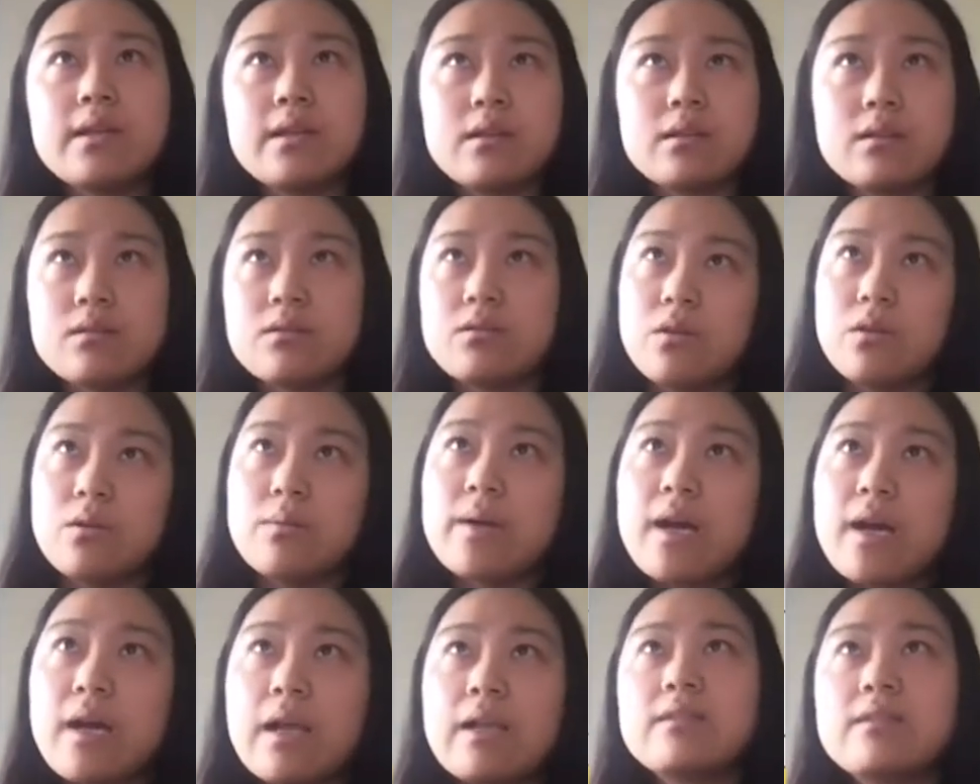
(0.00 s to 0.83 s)
Like a
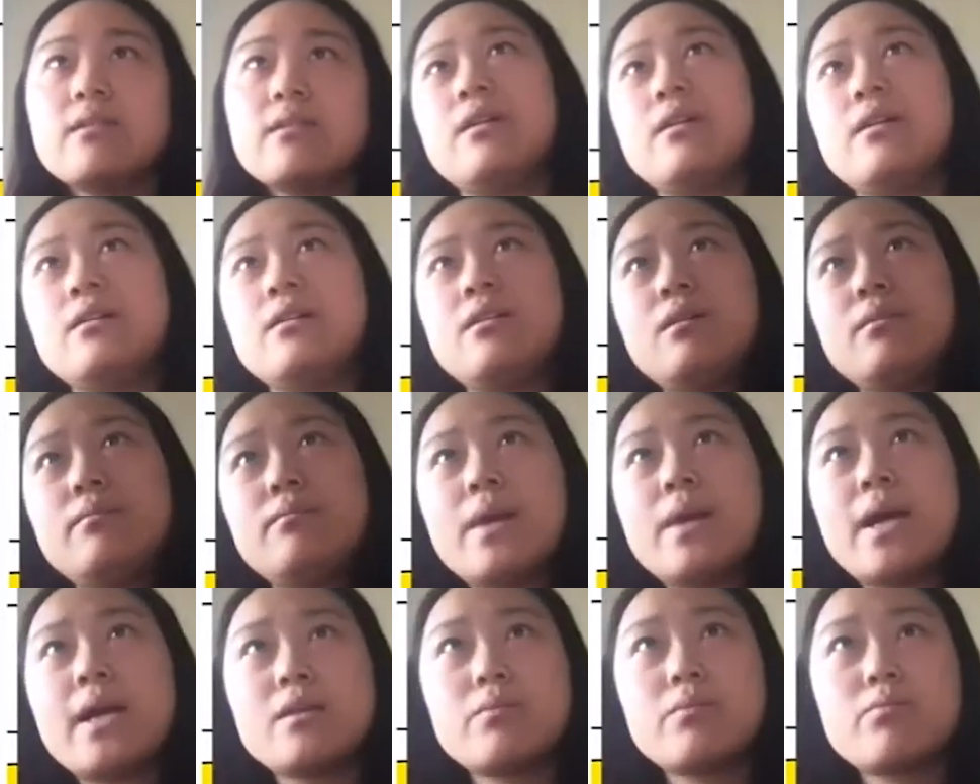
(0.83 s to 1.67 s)
robot
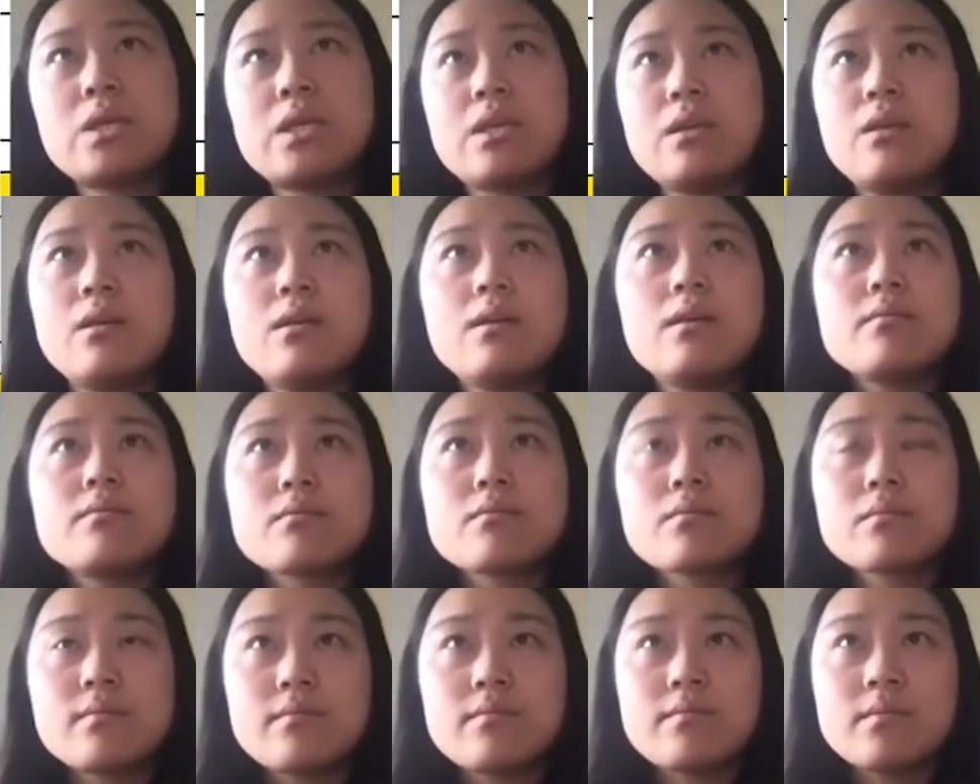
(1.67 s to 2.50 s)
might be
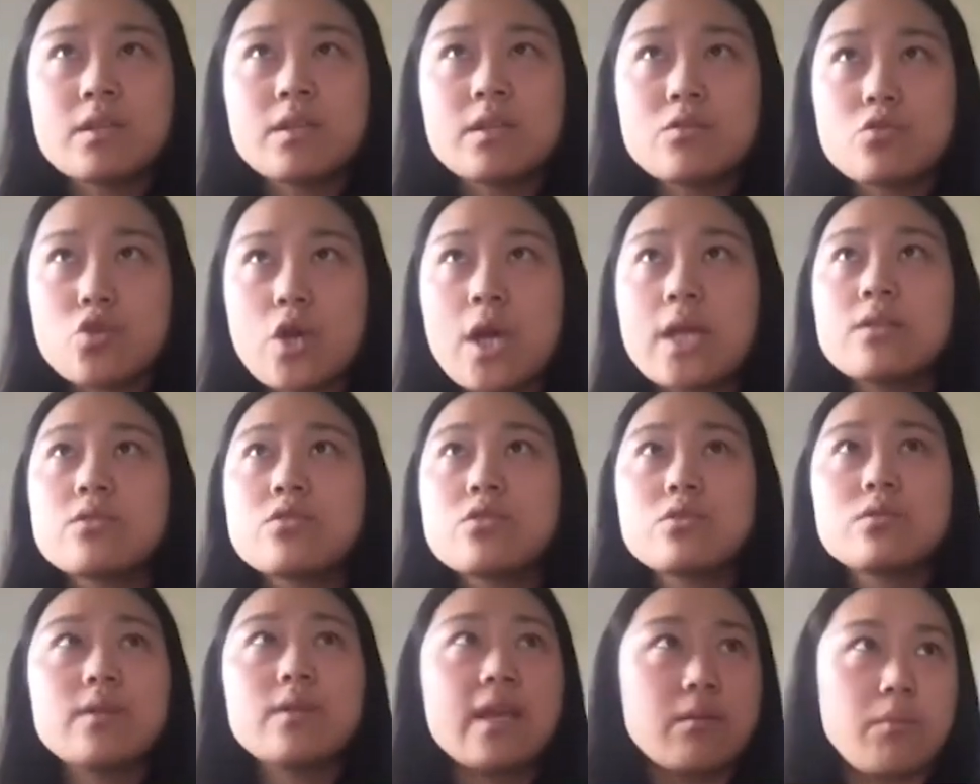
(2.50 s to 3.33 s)
trying
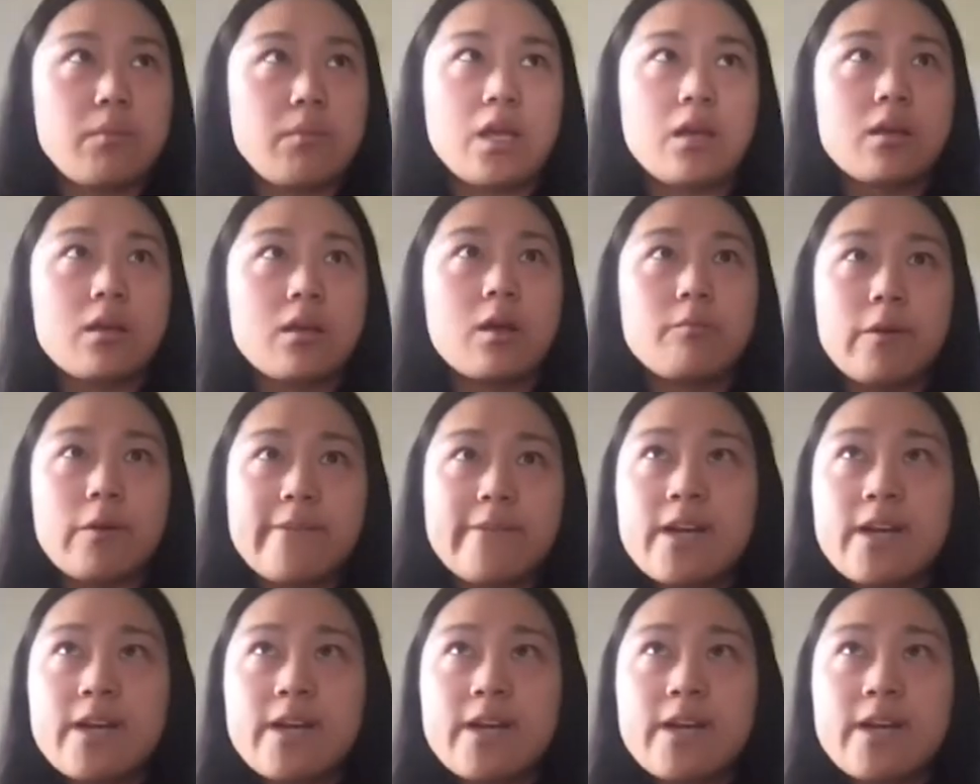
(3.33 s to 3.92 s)
to like make a cup